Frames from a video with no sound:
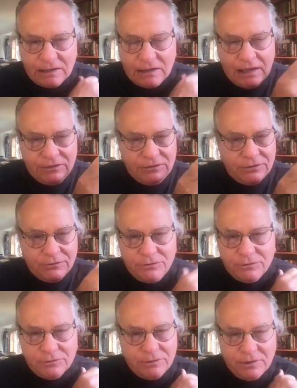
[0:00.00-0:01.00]
And you know,
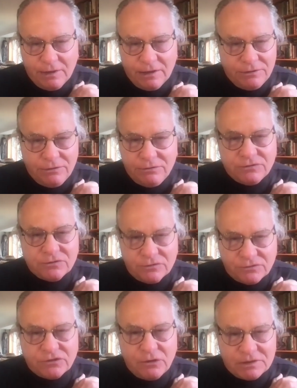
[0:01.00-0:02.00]
you
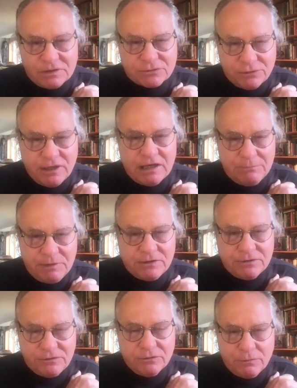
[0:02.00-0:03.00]
deserve so much credit,
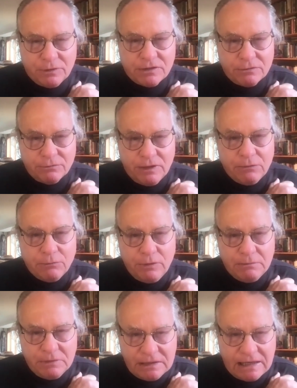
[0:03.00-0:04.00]
because you're one of the great
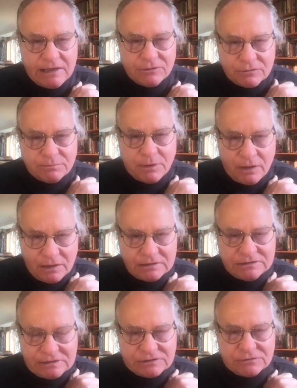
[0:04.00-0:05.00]
women
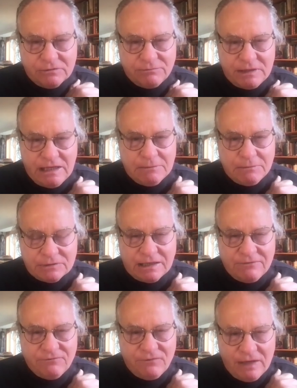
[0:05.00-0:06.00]
anthropologists who have been able to
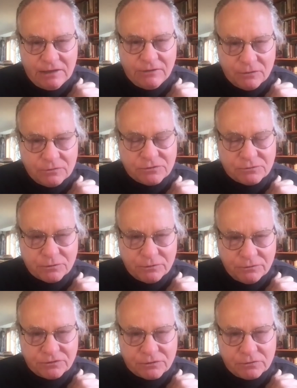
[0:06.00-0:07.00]
unveil those
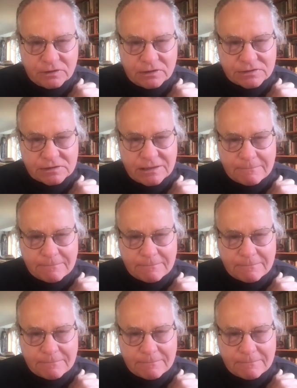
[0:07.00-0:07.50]
worlds to us.